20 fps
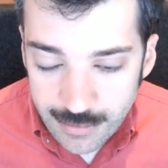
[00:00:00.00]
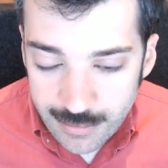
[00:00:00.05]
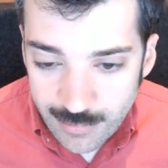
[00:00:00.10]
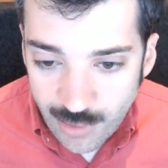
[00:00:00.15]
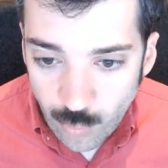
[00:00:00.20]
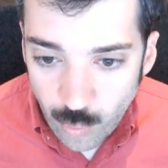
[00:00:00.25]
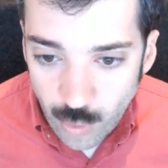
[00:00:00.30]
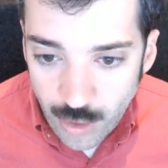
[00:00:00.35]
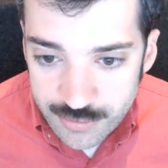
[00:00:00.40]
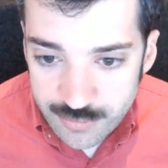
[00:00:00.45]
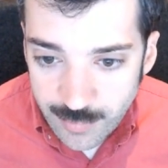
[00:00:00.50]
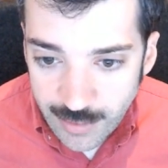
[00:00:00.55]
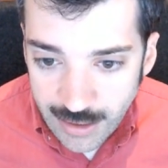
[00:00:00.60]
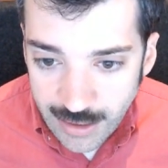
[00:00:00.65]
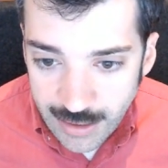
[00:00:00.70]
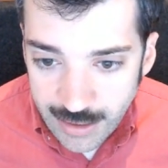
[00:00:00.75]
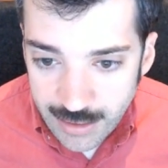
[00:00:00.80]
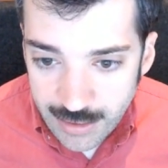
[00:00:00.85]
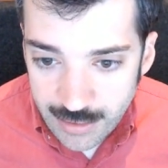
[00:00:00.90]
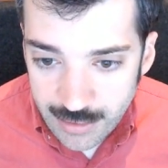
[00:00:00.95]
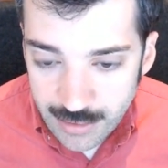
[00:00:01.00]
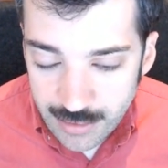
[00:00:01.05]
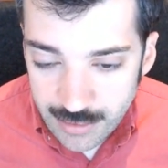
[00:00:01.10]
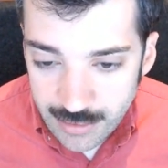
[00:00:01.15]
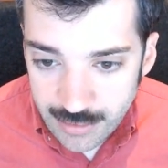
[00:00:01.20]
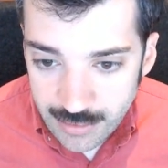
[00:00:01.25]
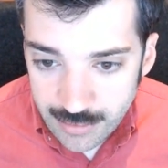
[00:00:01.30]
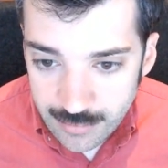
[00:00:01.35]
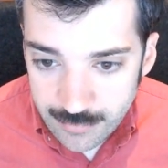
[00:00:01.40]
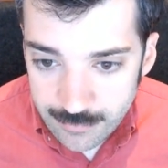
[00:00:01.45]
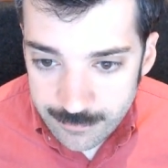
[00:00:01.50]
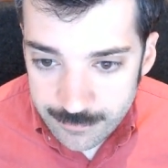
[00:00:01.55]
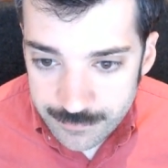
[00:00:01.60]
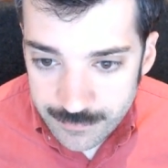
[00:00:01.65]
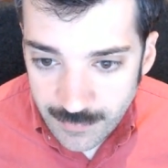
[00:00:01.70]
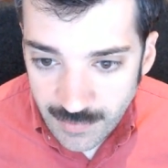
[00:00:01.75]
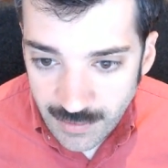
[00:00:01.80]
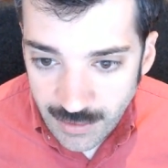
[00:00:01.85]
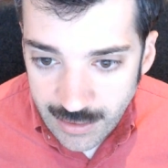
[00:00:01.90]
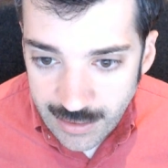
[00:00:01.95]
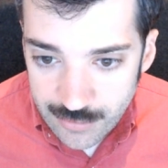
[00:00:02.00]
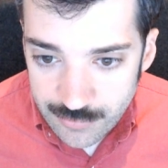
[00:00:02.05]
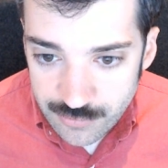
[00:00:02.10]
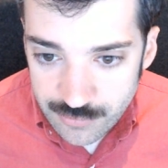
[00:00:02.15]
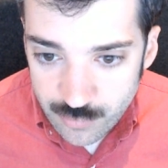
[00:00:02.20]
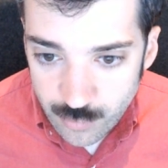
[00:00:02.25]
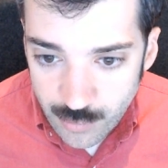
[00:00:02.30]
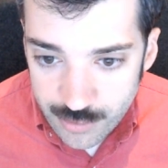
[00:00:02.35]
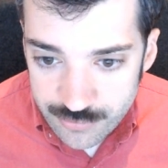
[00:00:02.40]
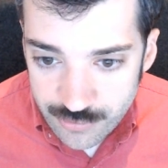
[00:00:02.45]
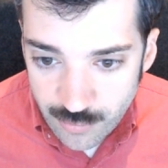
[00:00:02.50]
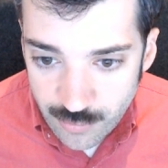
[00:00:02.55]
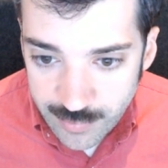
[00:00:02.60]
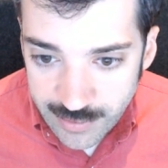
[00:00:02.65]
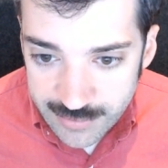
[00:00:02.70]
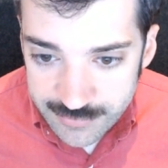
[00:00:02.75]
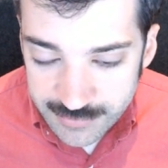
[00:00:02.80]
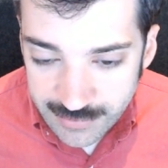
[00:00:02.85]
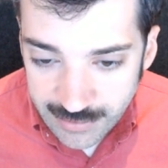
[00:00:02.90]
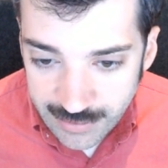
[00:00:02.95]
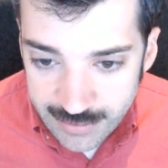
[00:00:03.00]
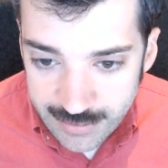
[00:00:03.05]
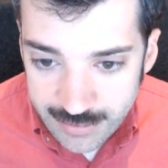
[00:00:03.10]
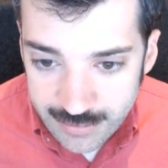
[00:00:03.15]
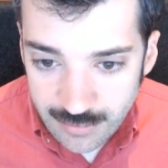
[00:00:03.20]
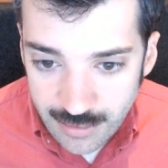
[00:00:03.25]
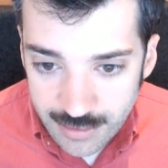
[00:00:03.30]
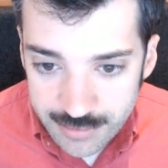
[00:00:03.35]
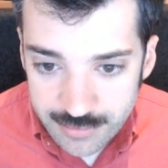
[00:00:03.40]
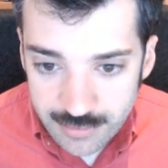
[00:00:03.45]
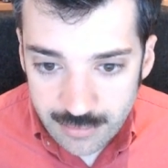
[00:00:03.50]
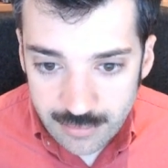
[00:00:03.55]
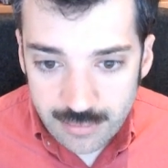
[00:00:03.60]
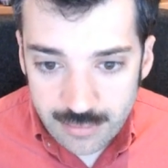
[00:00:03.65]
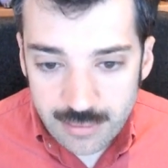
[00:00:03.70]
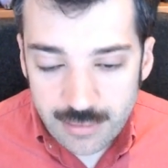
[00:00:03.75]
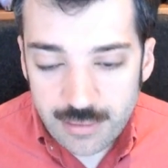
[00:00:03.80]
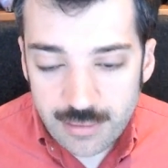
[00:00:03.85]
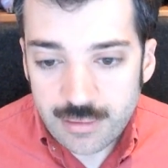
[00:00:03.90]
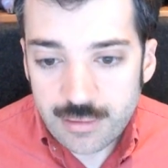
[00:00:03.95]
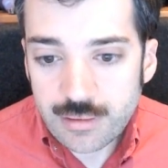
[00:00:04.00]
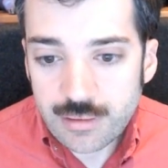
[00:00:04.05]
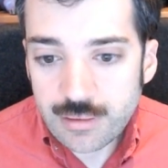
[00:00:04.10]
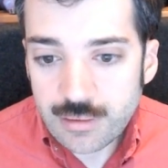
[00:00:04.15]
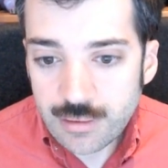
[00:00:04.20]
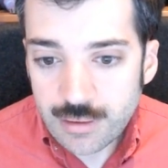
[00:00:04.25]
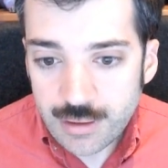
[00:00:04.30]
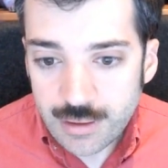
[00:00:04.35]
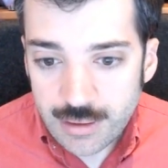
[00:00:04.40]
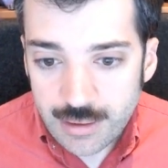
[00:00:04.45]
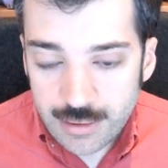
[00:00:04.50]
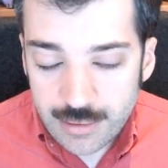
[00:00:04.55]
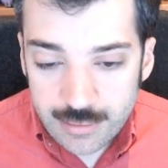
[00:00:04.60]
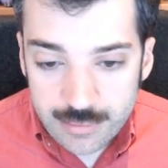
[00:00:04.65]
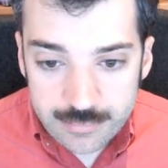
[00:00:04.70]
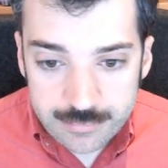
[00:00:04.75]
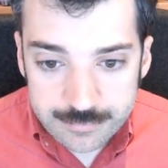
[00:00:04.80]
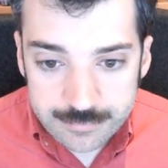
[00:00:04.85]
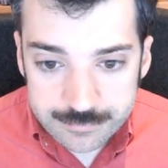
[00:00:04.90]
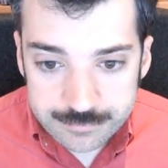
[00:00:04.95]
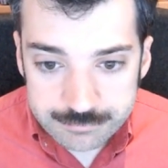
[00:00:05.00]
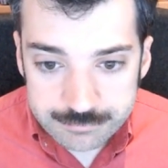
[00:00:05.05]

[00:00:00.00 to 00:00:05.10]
Um, I walked by um, a house where Chopin stayed in London uh,